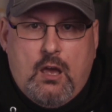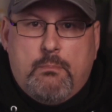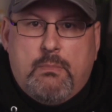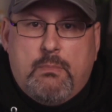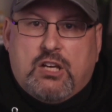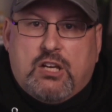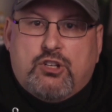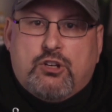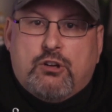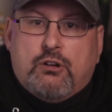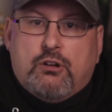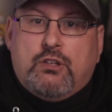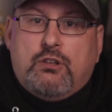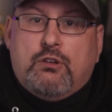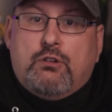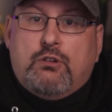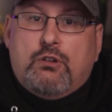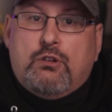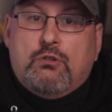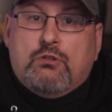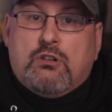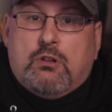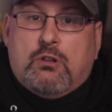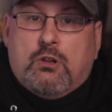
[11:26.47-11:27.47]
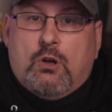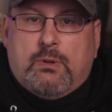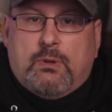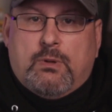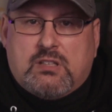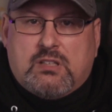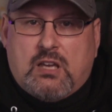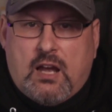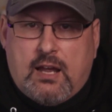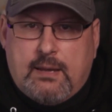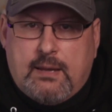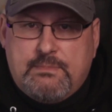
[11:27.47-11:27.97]
Make sure you use global
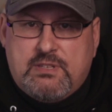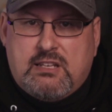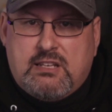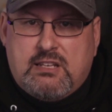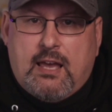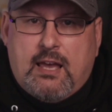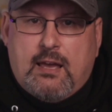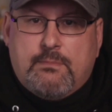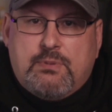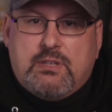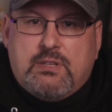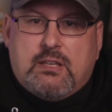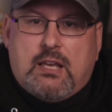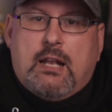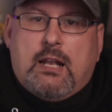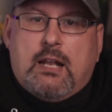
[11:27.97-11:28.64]
timestamps